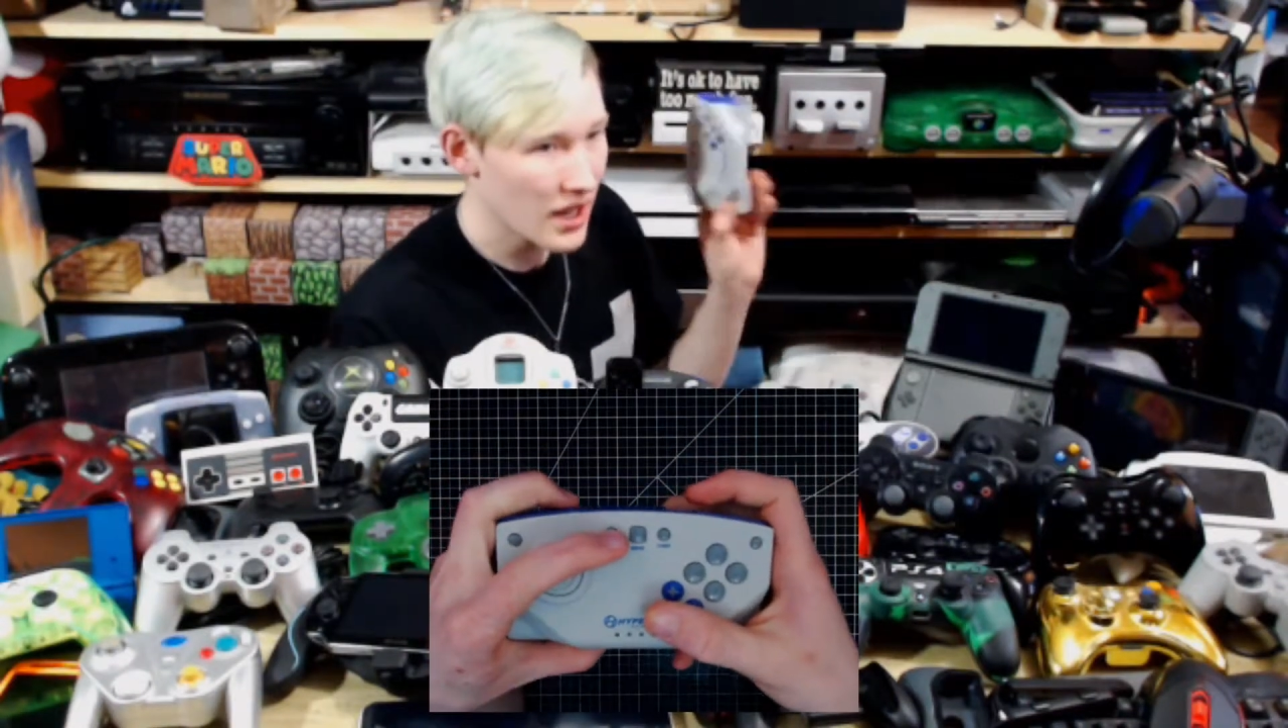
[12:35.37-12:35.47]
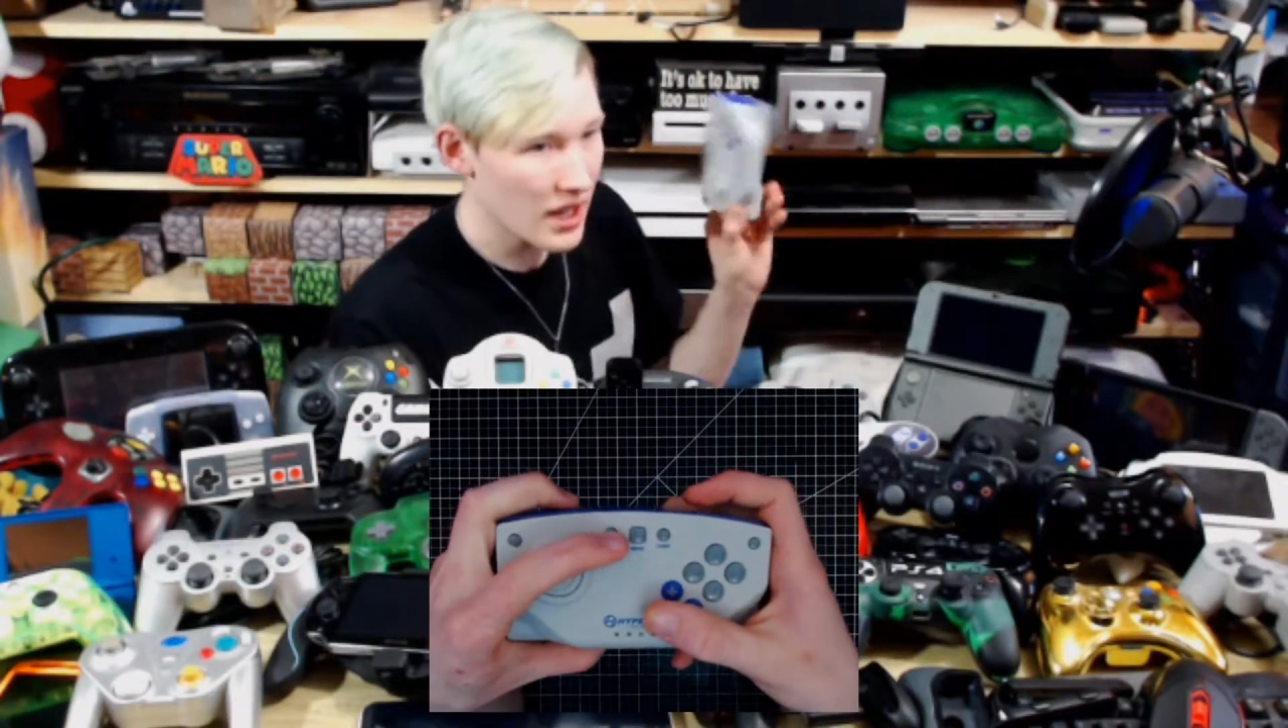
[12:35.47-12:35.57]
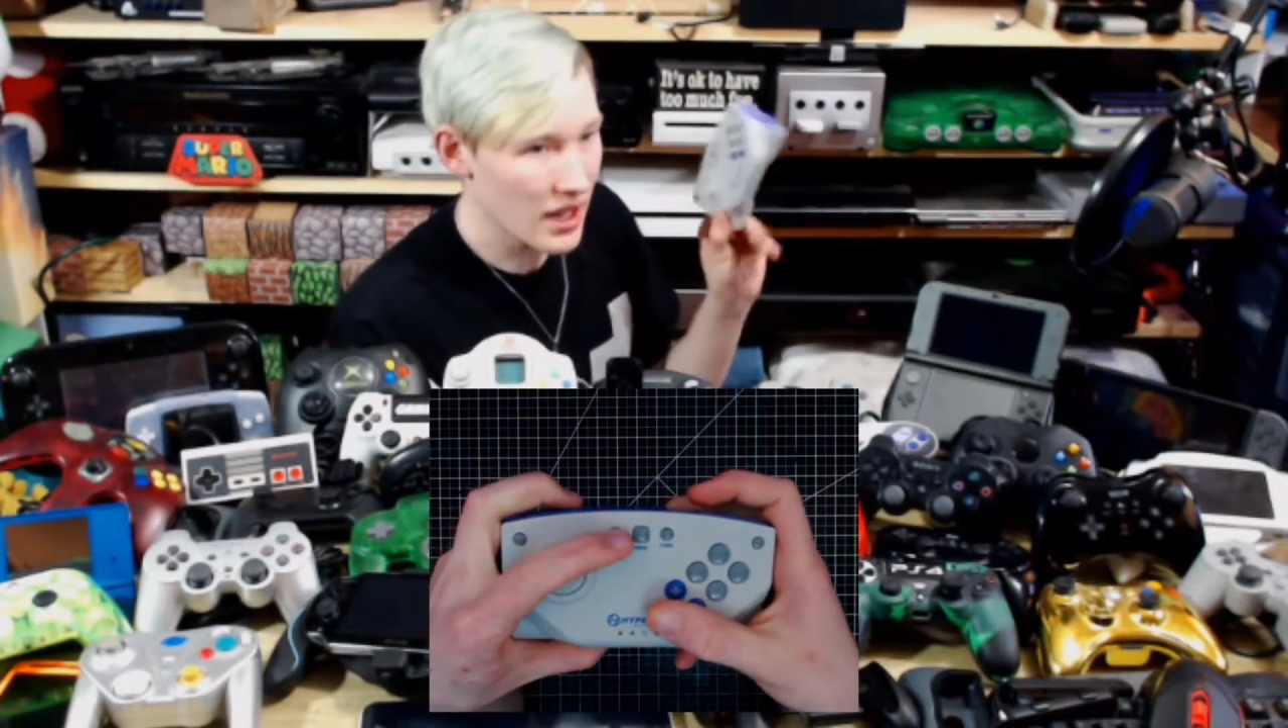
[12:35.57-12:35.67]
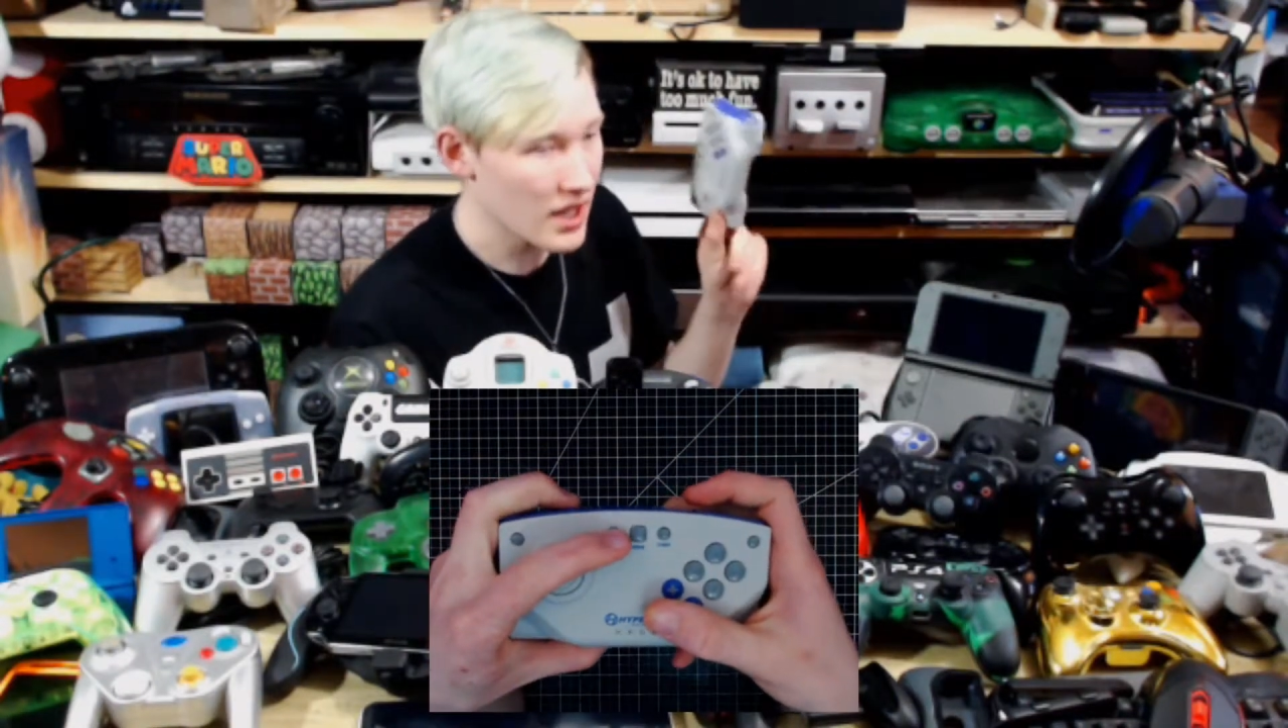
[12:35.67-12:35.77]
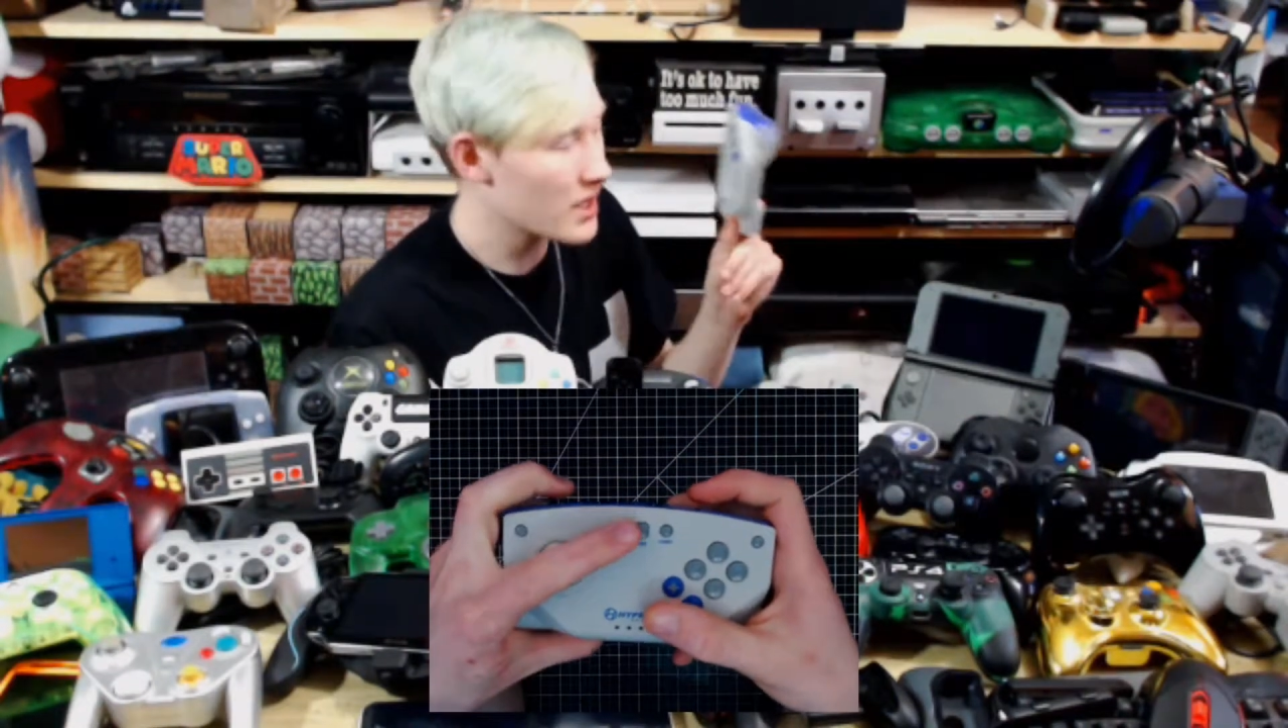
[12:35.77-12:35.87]

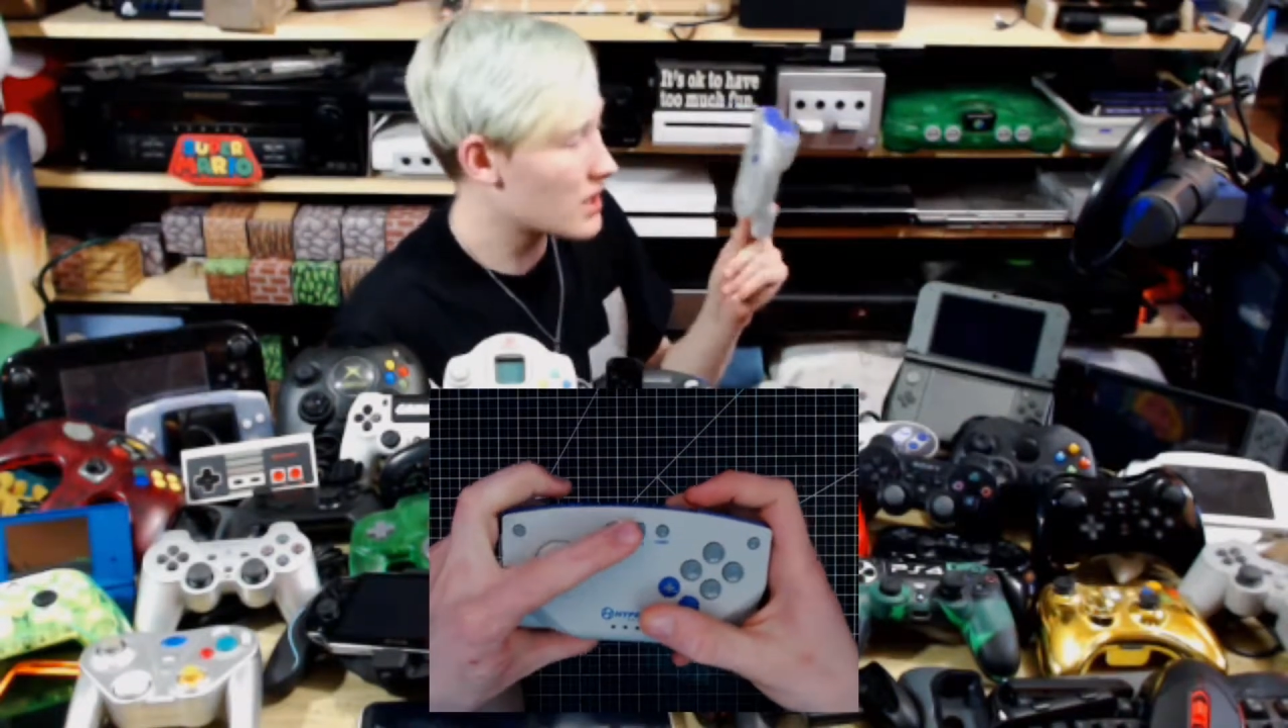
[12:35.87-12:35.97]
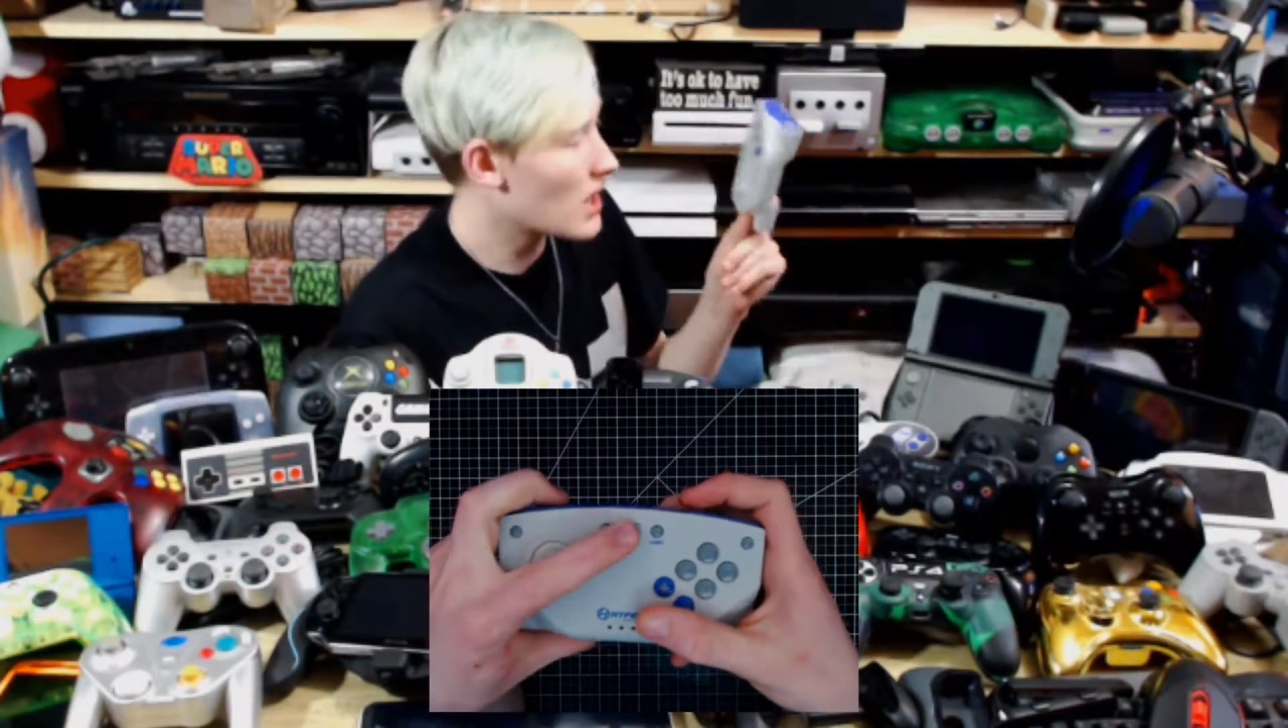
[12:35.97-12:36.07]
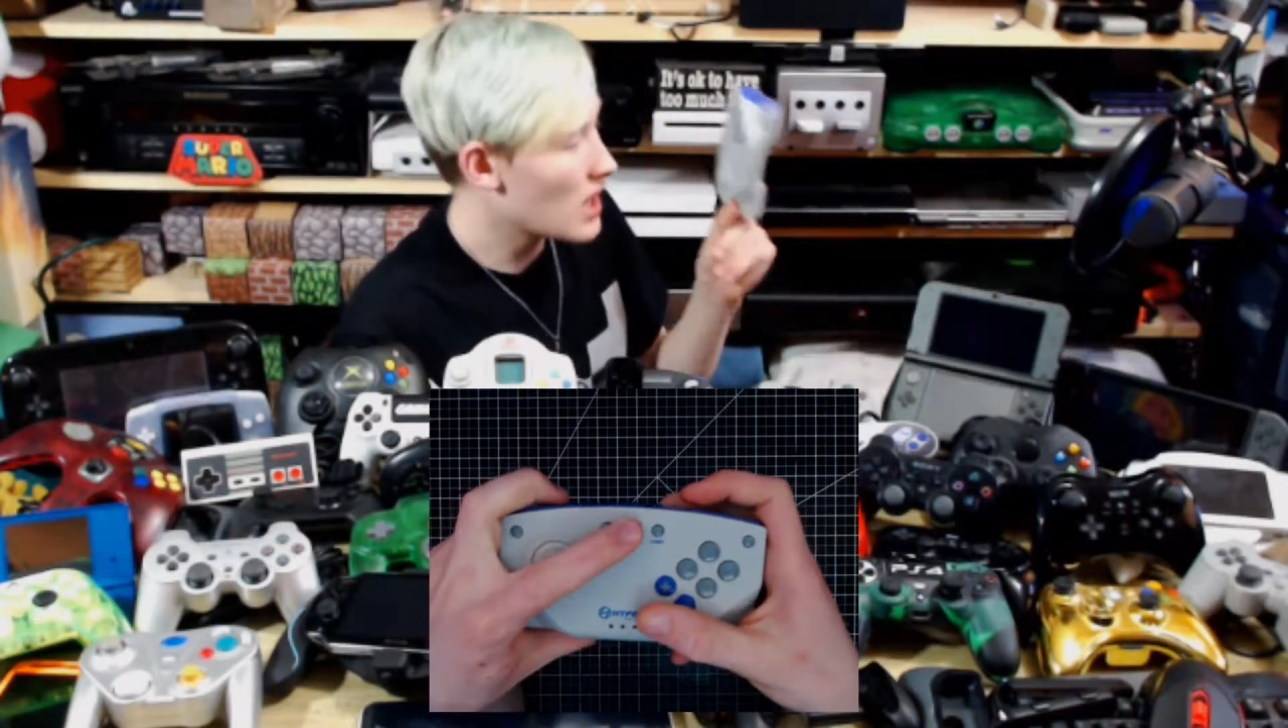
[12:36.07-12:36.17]
It is